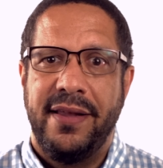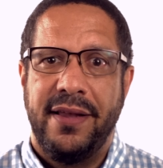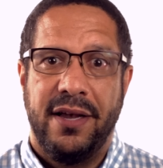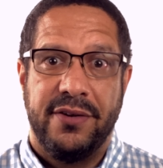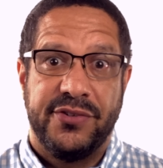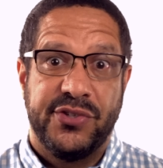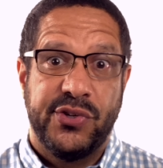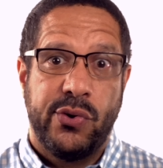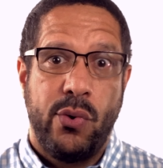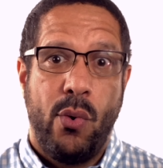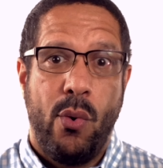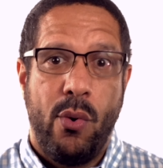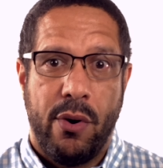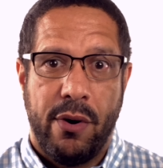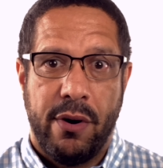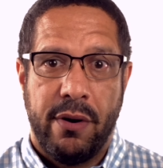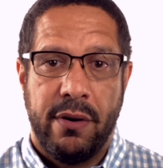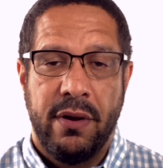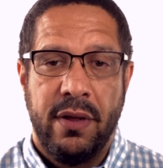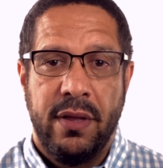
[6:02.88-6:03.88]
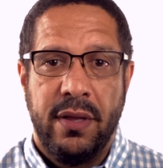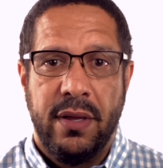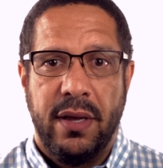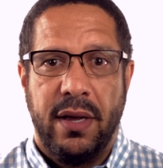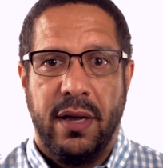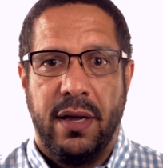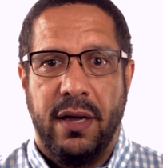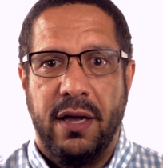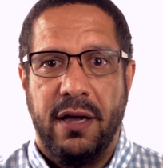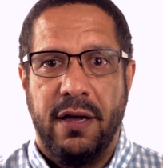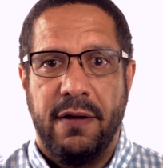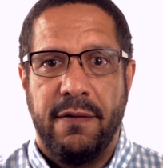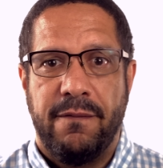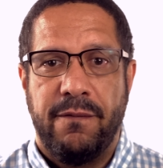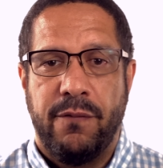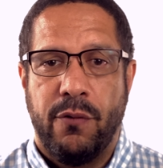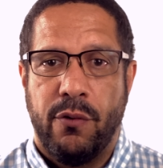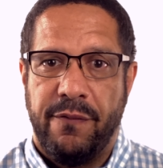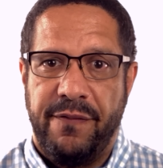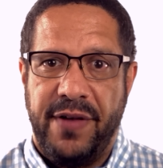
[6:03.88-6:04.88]
a score
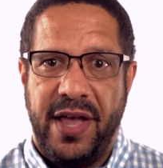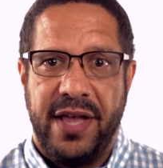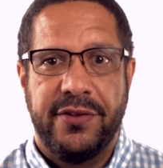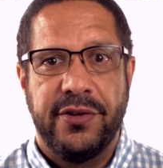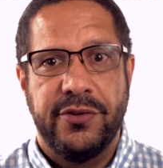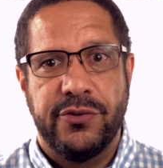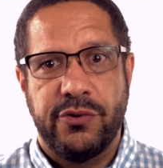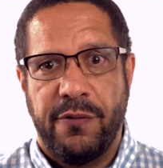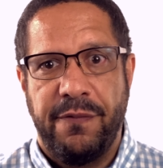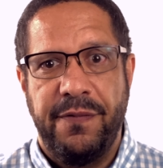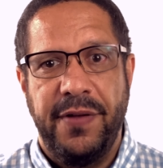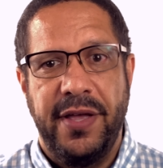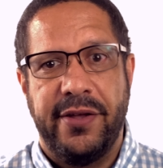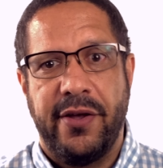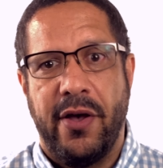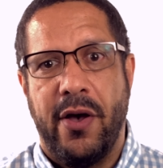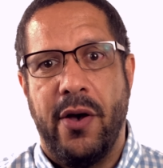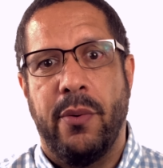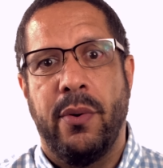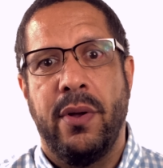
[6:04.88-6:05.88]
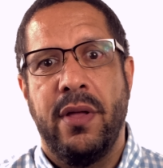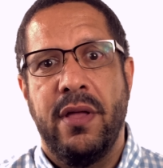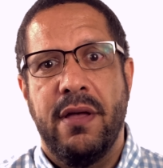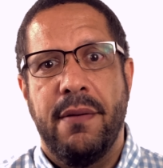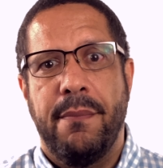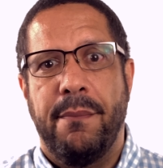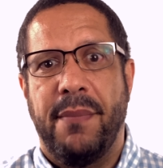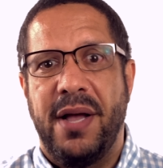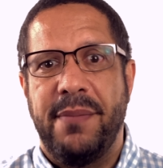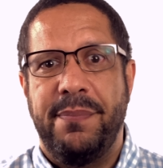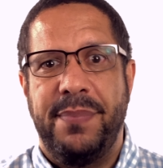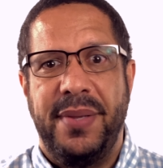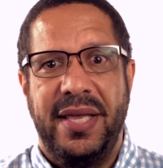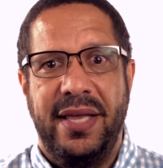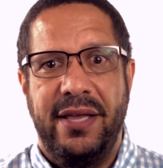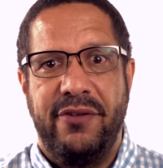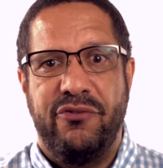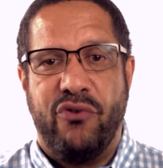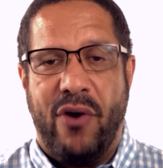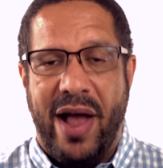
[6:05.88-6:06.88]
for Vantage or FICO might
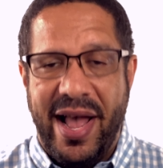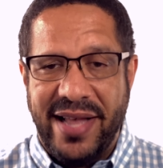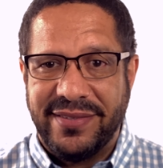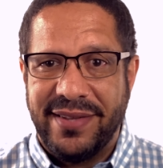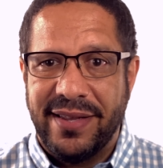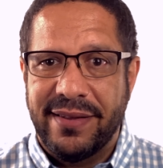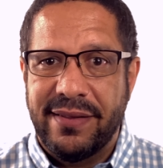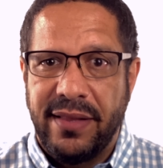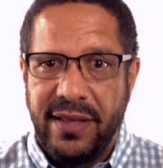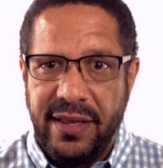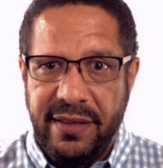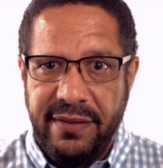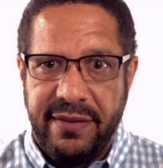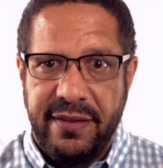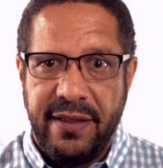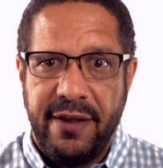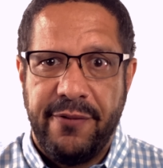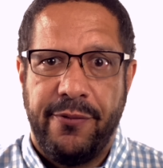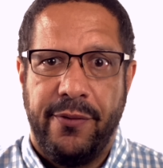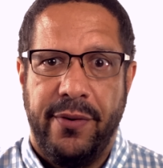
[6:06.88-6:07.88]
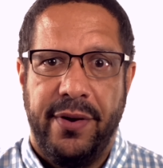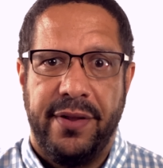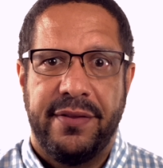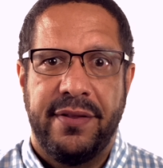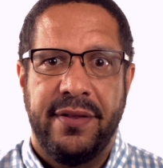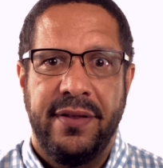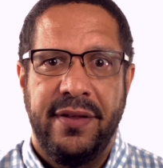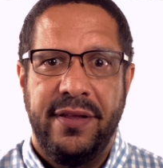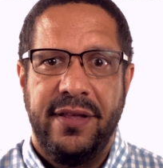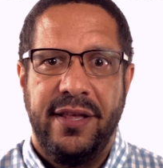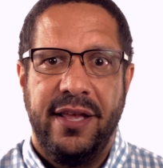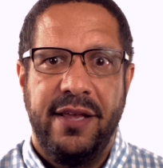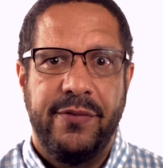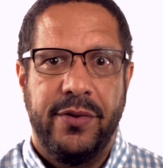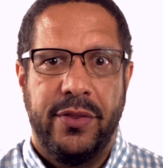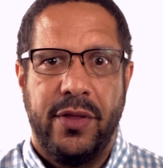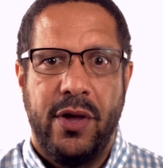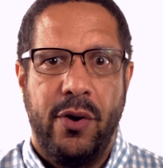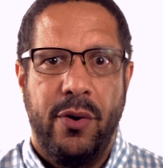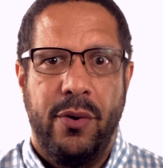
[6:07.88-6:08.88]
be drastically different even
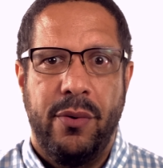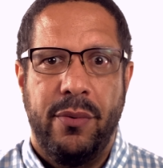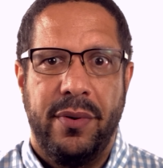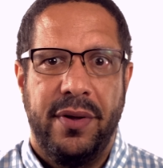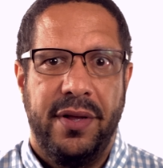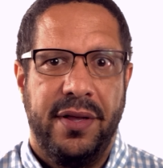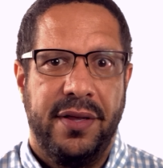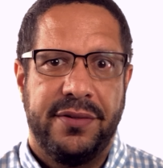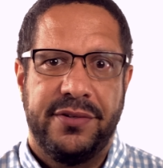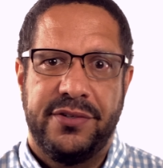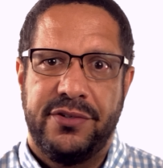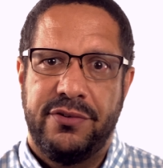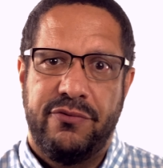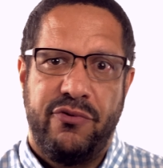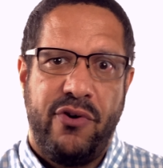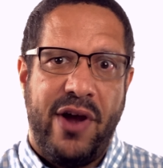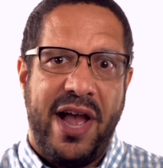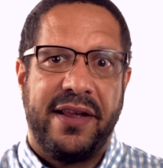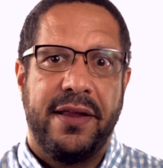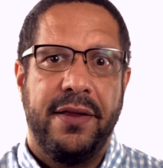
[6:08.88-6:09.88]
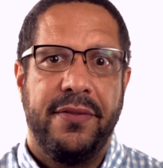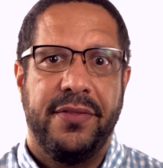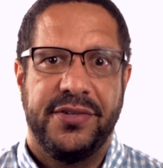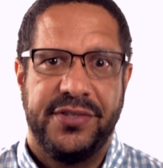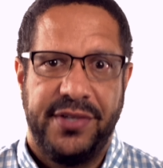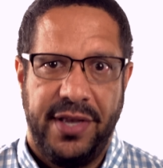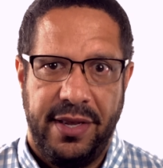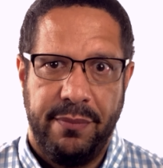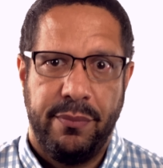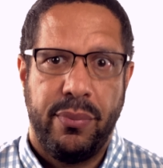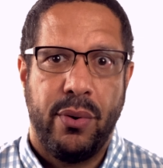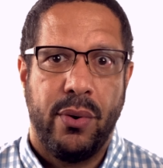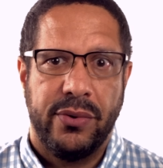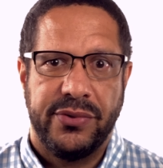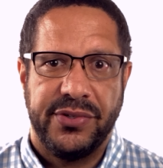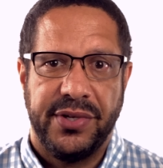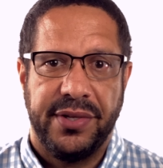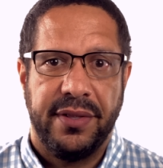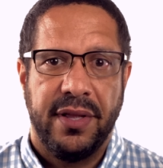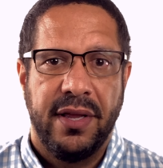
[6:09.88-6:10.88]
though it's tracking the same
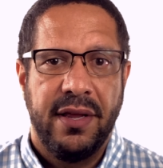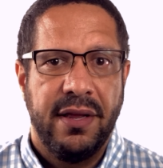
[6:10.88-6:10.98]
person.